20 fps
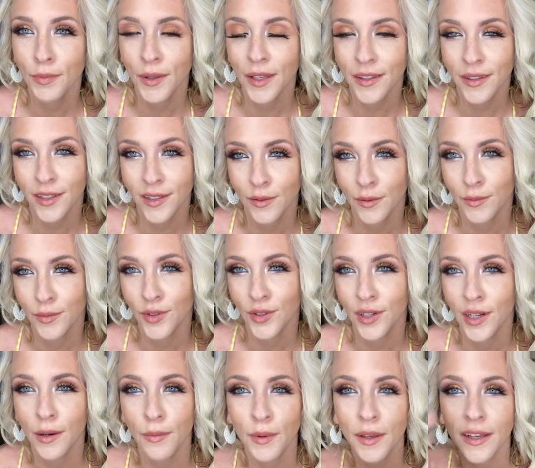picked this swimsuit
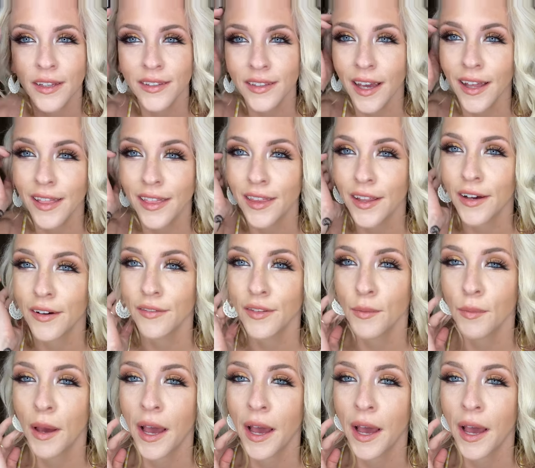out because I love the